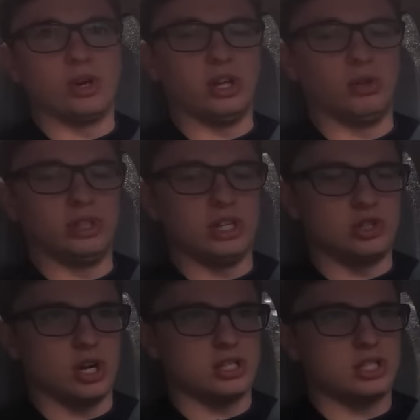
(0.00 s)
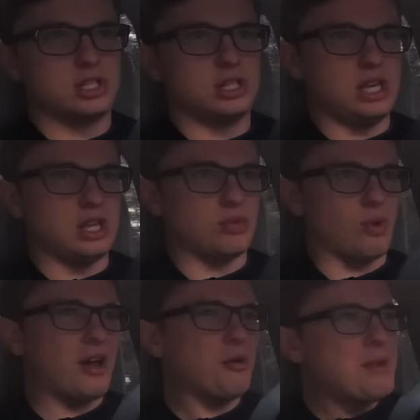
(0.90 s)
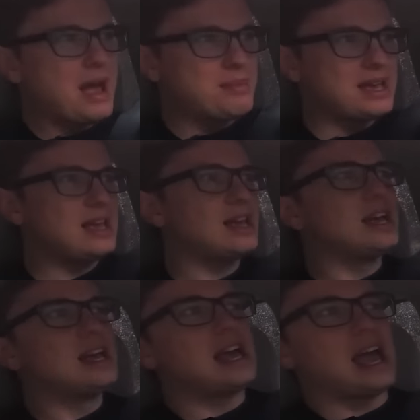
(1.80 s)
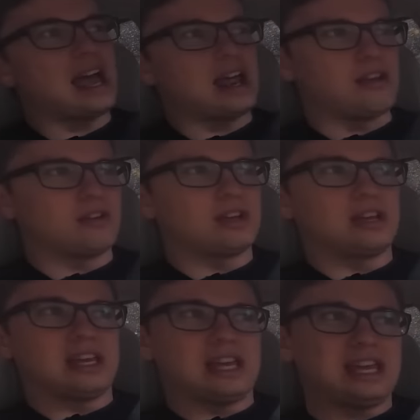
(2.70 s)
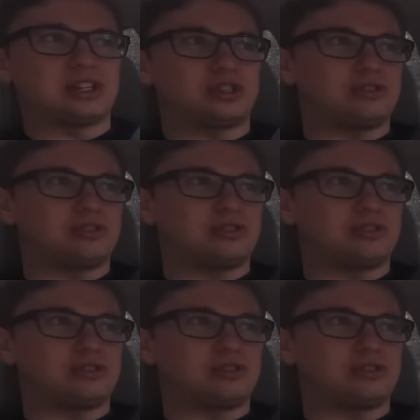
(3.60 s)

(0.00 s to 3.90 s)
only adjusts the throttle mapping, and it's